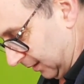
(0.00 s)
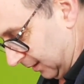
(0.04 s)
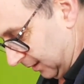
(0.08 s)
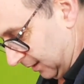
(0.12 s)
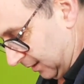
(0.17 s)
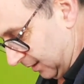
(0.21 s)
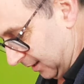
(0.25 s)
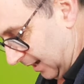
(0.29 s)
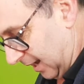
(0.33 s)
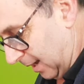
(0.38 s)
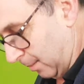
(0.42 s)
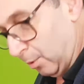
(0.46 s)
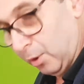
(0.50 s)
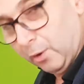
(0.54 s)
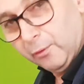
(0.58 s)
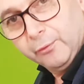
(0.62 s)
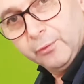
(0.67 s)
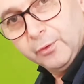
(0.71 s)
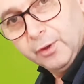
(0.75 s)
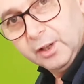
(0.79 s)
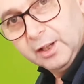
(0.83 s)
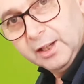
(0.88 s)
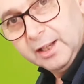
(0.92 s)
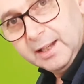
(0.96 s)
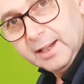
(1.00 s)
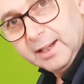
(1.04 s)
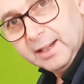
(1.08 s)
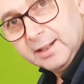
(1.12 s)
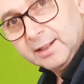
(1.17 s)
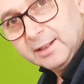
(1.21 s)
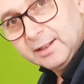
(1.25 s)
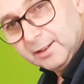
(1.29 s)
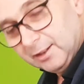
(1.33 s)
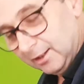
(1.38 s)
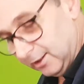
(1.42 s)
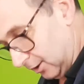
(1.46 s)
tab off the
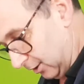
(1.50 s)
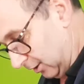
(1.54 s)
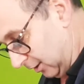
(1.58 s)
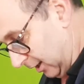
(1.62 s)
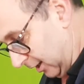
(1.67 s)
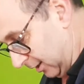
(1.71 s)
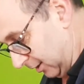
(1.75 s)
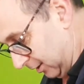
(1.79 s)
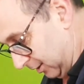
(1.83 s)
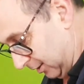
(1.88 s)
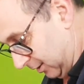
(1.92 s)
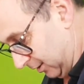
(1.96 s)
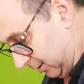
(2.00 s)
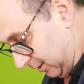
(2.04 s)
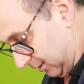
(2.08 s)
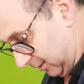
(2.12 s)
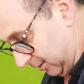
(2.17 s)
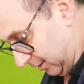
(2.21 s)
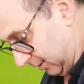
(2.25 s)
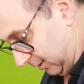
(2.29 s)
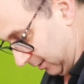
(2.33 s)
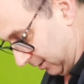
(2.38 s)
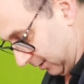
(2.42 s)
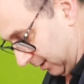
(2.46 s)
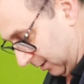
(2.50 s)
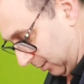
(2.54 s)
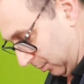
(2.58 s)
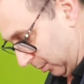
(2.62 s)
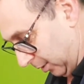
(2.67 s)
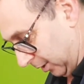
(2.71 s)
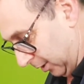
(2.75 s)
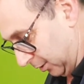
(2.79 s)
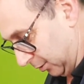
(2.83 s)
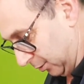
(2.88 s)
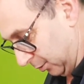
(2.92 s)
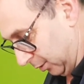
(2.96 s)
lead and let's see what
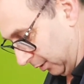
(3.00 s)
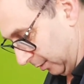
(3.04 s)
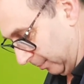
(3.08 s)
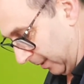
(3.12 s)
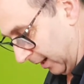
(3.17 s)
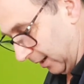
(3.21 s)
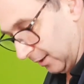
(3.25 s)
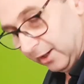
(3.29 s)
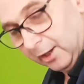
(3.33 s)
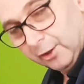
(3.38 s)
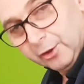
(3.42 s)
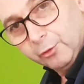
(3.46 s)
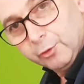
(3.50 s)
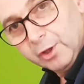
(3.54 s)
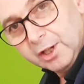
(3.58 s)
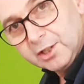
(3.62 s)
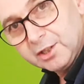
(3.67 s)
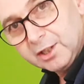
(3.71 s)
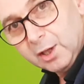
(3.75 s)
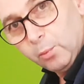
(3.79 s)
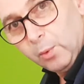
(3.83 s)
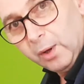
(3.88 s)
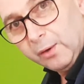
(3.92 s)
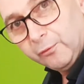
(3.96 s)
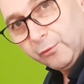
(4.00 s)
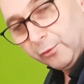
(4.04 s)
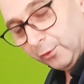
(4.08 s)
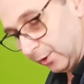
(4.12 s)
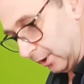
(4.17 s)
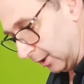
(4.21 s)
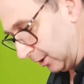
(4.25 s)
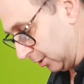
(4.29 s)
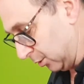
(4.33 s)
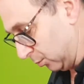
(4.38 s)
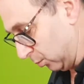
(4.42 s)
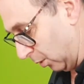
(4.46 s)
it's all about. Now the reason I went for
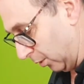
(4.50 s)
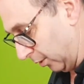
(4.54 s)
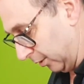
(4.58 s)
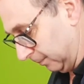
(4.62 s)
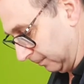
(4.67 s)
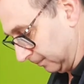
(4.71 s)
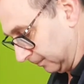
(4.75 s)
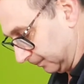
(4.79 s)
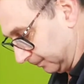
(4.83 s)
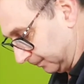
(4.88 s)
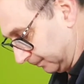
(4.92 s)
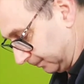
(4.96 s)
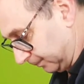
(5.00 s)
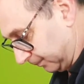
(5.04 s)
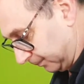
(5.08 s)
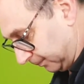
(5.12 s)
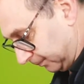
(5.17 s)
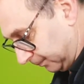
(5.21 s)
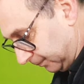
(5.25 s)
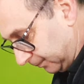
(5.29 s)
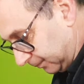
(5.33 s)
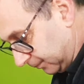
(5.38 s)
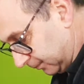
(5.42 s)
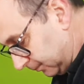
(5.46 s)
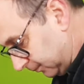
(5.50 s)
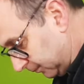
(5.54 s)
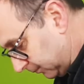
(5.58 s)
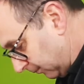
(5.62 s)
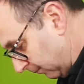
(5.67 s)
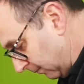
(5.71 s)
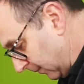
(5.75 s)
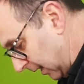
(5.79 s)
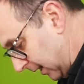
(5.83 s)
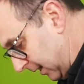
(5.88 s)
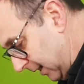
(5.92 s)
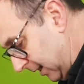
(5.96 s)
this one
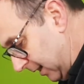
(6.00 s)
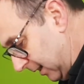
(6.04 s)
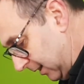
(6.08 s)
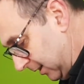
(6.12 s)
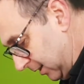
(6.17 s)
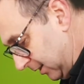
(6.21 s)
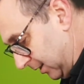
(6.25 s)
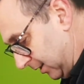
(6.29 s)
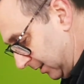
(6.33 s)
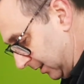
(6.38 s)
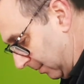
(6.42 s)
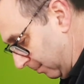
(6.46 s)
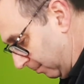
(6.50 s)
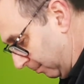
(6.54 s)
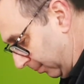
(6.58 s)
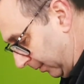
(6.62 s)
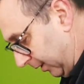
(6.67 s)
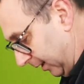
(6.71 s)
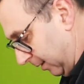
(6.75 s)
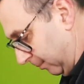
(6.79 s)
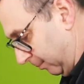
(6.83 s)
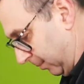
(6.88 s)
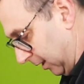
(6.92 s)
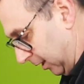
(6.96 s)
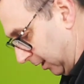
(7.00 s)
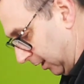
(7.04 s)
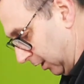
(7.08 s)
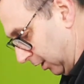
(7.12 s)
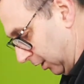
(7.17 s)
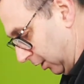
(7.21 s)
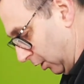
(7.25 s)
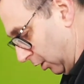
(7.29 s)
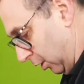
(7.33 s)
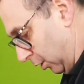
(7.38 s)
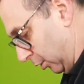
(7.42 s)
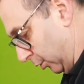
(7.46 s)
is simply
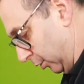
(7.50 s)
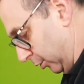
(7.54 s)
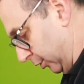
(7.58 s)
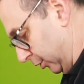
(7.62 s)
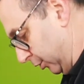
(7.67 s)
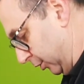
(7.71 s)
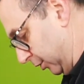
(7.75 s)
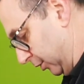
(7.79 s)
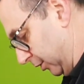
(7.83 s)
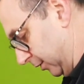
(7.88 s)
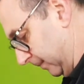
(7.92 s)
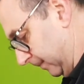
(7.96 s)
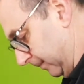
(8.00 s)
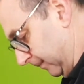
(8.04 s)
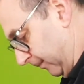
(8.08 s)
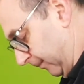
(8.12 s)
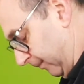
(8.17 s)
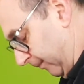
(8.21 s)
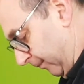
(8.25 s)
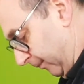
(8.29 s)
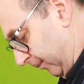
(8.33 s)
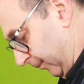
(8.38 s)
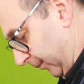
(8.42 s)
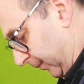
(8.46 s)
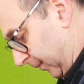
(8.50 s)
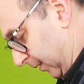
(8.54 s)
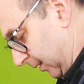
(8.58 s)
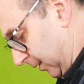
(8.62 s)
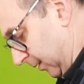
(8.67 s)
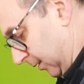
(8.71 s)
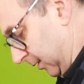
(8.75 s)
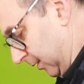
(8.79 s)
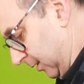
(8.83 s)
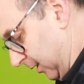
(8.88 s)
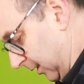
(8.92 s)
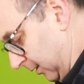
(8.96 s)
because,
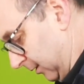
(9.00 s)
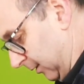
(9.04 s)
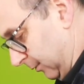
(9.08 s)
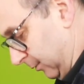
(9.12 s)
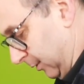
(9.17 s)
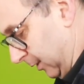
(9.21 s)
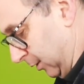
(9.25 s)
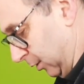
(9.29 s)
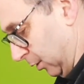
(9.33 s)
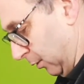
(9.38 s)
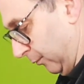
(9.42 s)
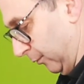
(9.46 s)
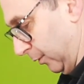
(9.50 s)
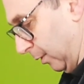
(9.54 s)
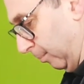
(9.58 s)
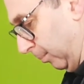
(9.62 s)
take the thing off the